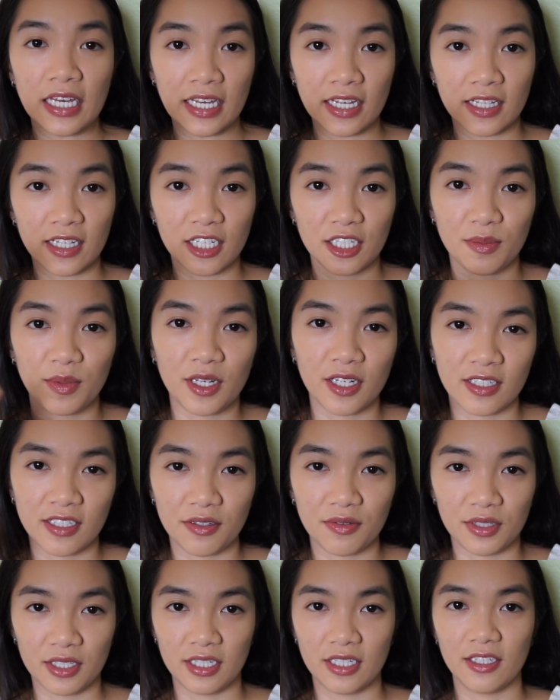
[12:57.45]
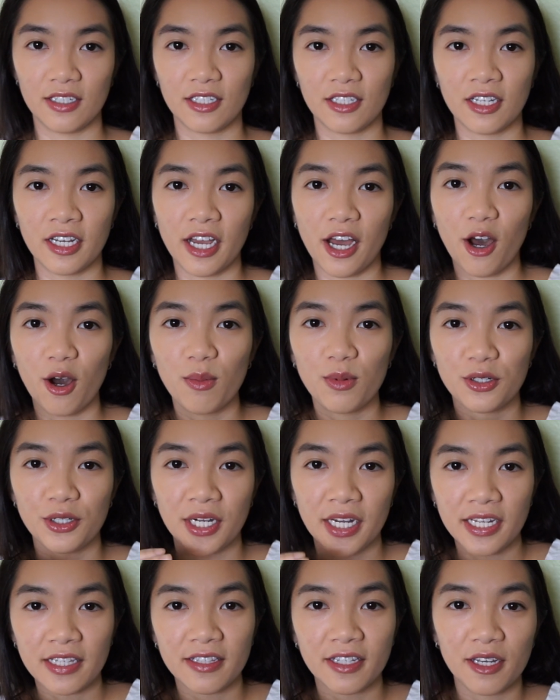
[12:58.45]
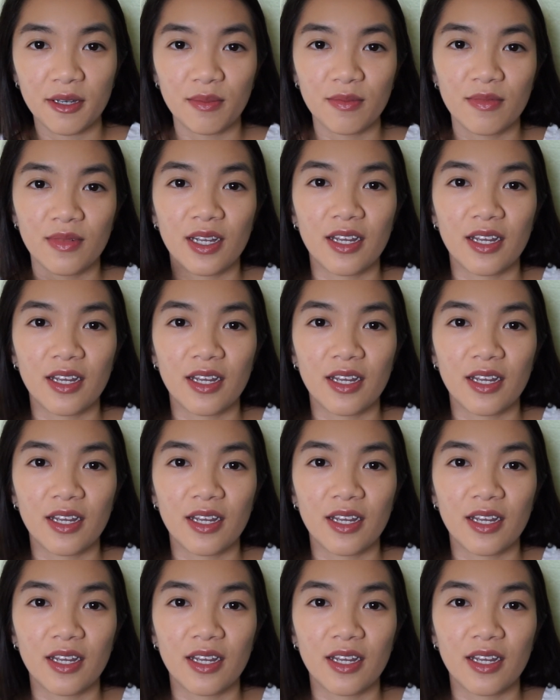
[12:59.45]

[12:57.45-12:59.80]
English because it was to help train them